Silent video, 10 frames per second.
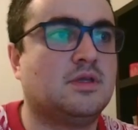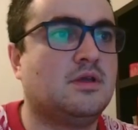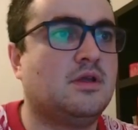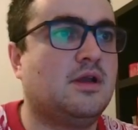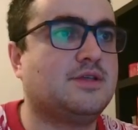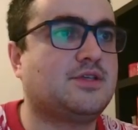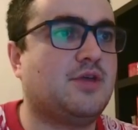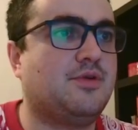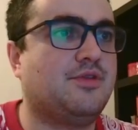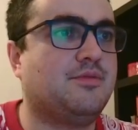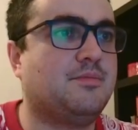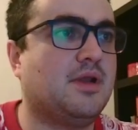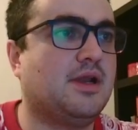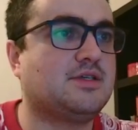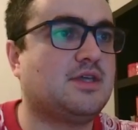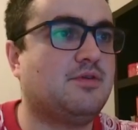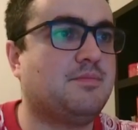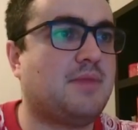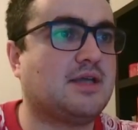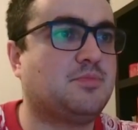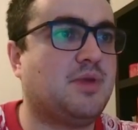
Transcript: Let's get rid of them. Let's get rid of max